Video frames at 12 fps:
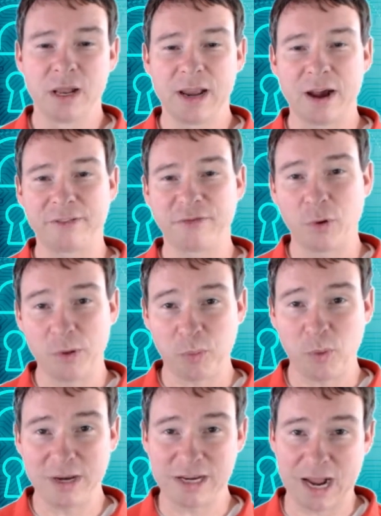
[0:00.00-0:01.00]
Now,
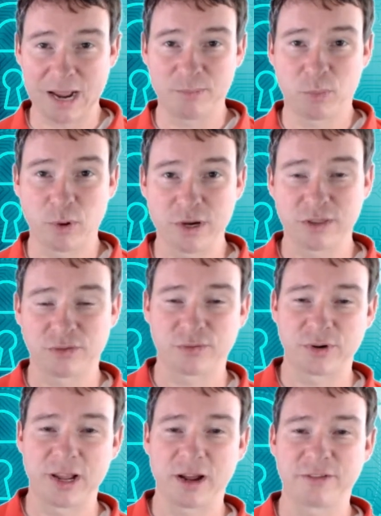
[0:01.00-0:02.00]

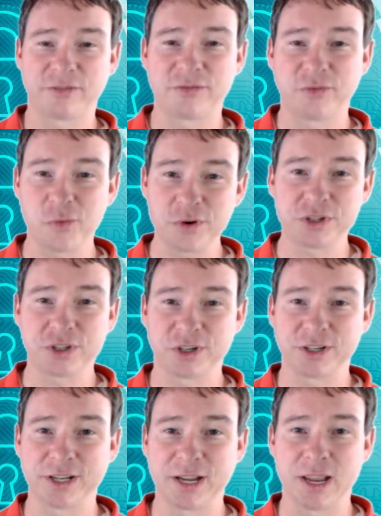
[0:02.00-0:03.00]
4.9.3
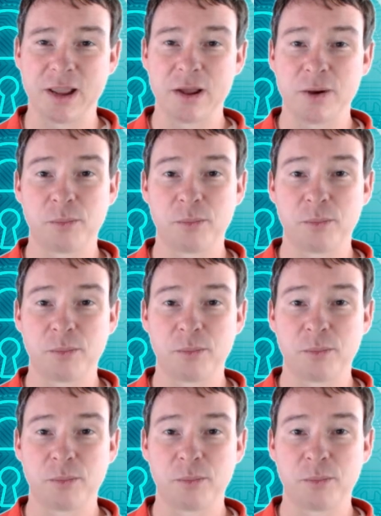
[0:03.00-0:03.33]
unfortunately